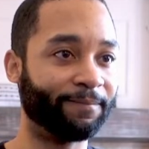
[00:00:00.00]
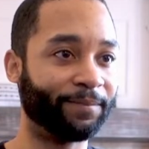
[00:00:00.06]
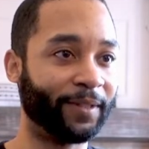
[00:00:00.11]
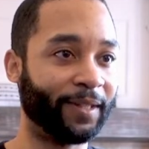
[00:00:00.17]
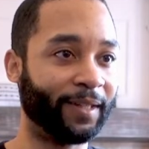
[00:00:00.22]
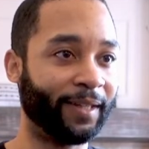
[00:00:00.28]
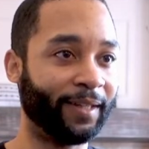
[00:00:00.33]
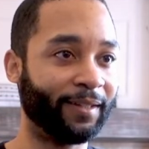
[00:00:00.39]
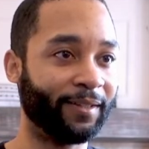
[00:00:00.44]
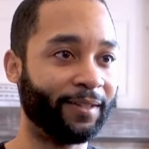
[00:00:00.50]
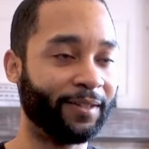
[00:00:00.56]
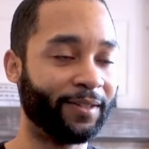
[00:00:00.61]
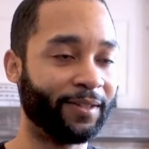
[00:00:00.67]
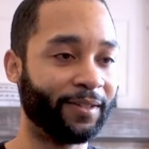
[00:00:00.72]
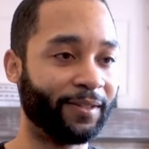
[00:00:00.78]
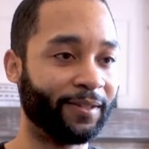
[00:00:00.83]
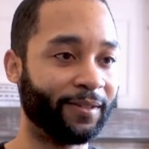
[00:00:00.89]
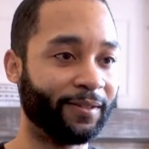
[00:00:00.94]
I like
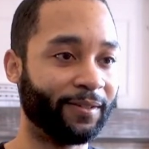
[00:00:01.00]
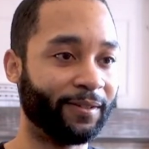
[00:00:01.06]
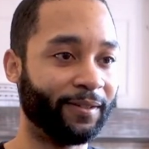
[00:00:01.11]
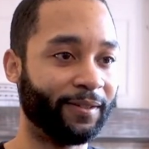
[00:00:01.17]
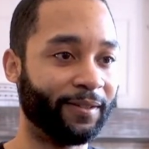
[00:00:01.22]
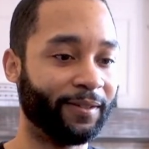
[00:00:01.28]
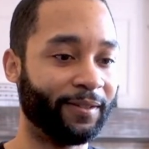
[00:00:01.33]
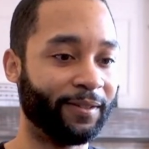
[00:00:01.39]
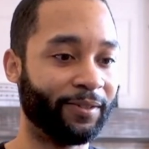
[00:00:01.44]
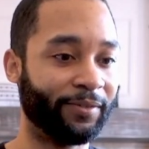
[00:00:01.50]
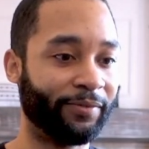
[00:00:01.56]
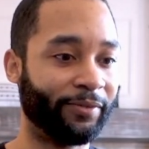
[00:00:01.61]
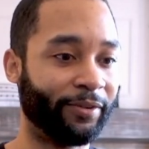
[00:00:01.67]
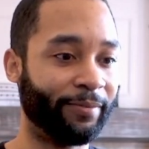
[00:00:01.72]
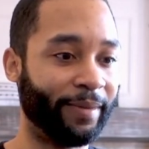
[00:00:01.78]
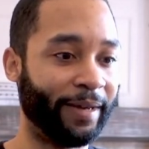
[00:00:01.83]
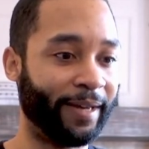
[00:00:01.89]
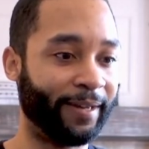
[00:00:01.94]
this
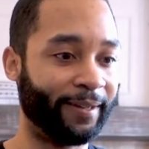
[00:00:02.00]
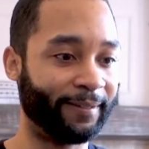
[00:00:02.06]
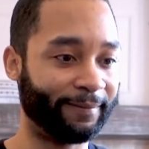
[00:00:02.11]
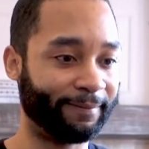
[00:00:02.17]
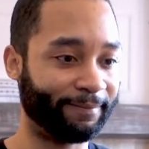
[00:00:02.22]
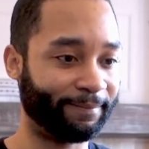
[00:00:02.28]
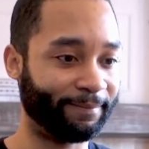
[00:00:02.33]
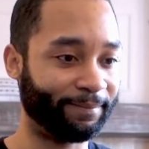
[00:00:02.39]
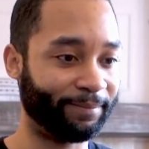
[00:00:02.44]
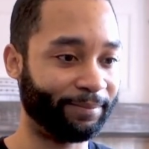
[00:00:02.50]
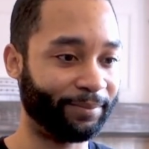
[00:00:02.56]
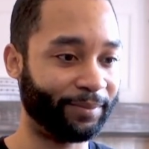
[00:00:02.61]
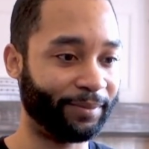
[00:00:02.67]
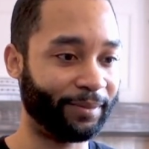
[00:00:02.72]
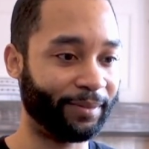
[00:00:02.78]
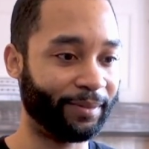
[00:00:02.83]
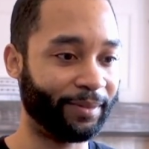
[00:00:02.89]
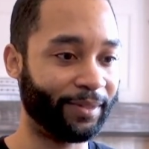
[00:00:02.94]
format.
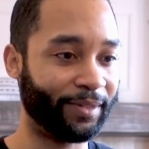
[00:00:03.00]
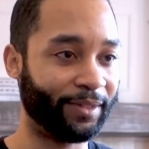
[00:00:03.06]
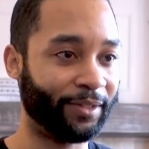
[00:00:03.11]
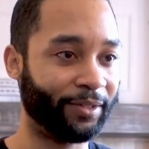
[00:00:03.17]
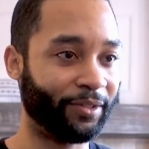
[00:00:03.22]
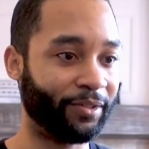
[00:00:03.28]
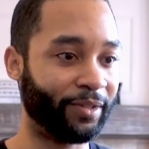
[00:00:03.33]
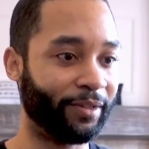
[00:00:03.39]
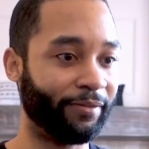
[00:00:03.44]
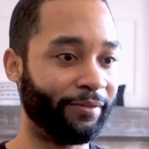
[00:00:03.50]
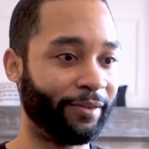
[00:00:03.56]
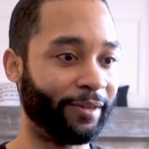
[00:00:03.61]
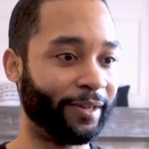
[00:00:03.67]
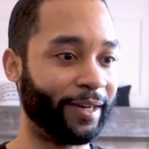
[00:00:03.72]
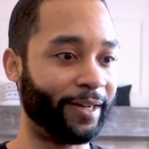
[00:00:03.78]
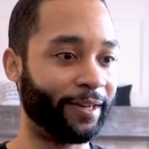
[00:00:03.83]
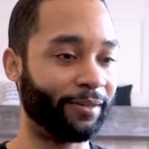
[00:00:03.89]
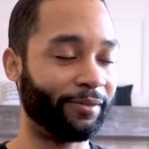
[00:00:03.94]
Still trying to
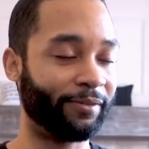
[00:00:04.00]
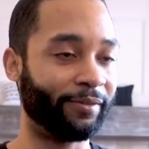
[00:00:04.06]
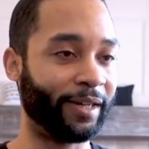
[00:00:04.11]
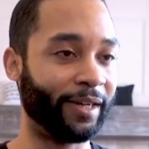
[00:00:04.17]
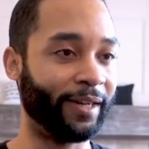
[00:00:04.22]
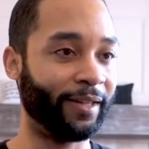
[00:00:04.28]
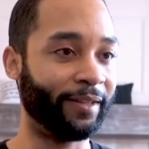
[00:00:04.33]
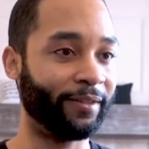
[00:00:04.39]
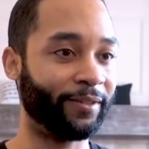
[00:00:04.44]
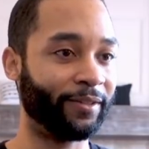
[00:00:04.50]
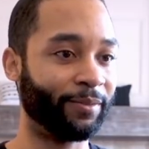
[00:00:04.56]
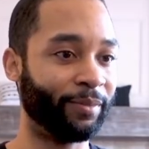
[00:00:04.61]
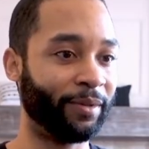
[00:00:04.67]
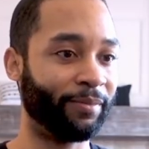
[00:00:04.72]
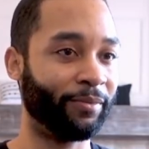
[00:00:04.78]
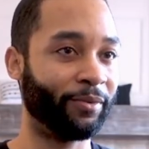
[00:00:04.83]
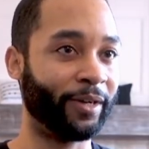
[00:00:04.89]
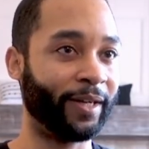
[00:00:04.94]
figure out how to refine it. There's a
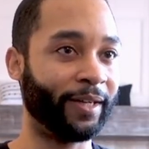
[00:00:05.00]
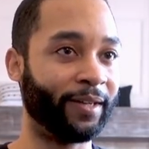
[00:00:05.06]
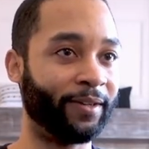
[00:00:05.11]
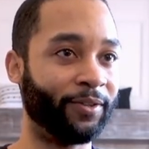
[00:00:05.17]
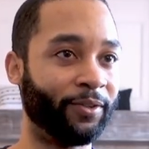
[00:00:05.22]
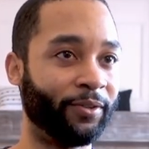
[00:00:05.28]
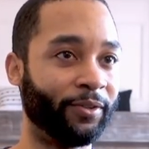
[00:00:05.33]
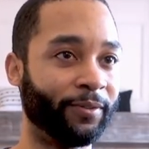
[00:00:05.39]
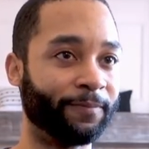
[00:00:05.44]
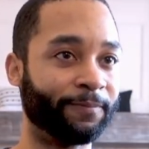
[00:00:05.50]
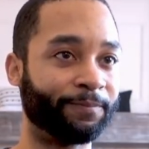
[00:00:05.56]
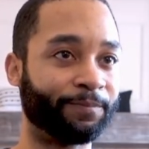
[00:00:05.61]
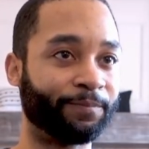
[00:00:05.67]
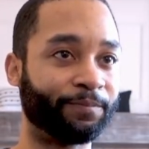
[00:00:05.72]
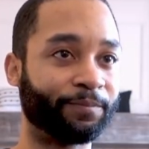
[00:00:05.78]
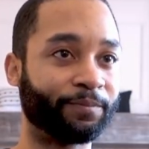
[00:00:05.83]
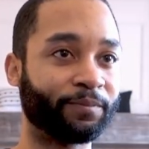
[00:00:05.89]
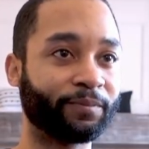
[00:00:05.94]
bit more I can do
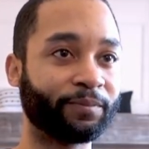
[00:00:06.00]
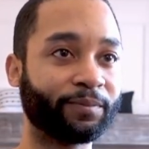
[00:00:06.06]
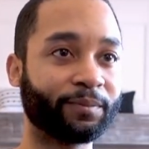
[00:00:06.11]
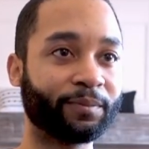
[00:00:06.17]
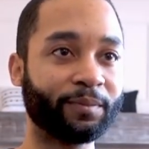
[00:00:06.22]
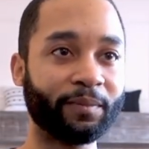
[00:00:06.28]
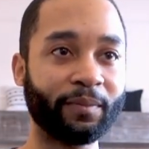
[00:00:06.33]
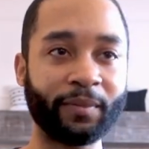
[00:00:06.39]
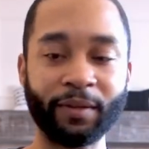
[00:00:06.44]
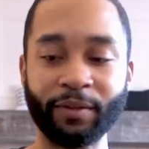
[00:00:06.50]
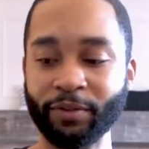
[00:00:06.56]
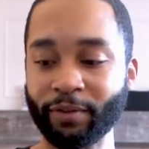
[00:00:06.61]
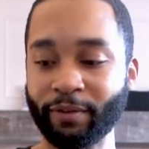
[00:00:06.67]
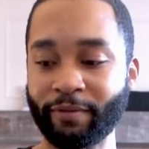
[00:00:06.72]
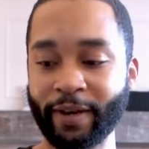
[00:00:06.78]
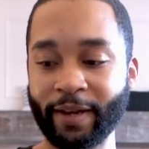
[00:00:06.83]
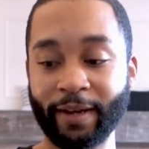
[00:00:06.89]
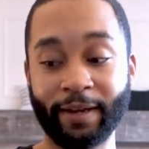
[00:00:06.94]
to
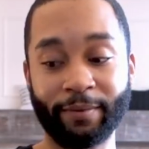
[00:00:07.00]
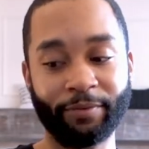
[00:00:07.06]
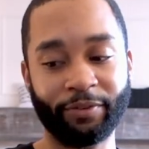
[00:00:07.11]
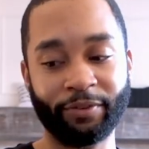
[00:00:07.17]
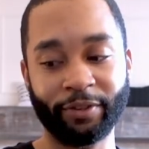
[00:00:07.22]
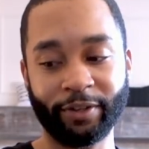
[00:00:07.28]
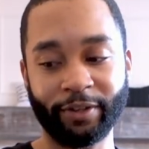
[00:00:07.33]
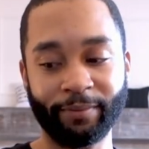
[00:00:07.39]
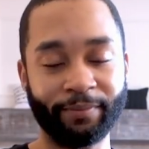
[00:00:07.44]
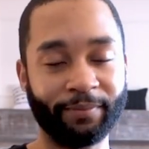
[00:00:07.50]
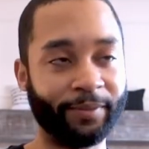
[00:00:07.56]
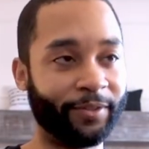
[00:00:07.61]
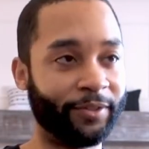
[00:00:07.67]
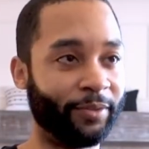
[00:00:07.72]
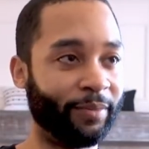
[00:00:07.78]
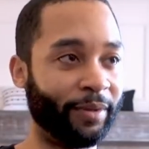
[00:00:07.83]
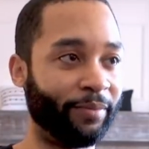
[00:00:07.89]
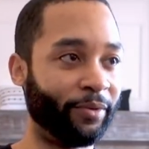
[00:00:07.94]
refine it. I'm sure
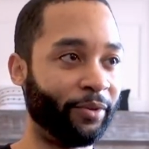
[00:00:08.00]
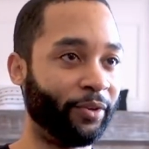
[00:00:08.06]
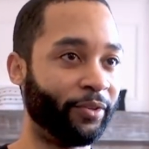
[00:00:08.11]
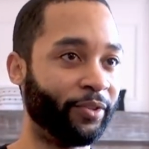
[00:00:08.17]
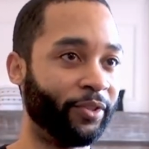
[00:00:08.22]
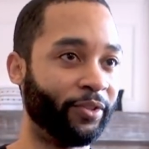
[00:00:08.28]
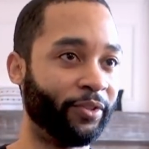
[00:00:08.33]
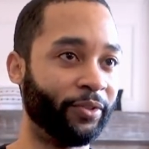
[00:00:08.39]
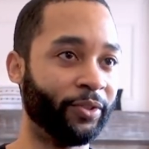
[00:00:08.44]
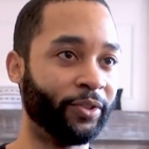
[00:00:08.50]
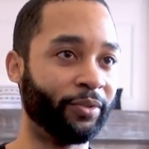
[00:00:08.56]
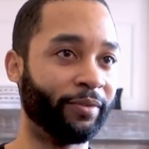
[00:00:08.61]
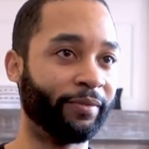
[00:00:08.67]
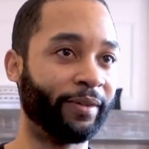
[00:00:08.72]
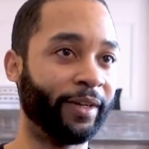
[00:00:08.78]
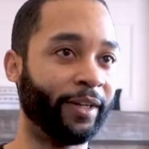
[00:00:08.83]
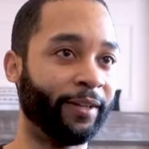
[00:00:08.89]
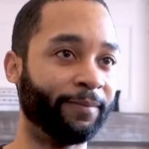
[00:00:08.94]
there's a bit more to do to
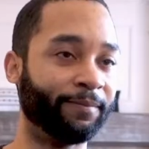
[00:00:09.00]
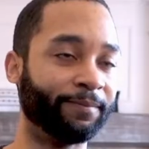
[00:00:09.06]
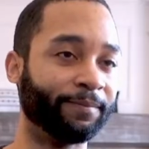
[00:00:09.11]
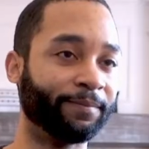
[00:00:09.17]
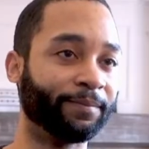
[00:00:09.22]
refine it.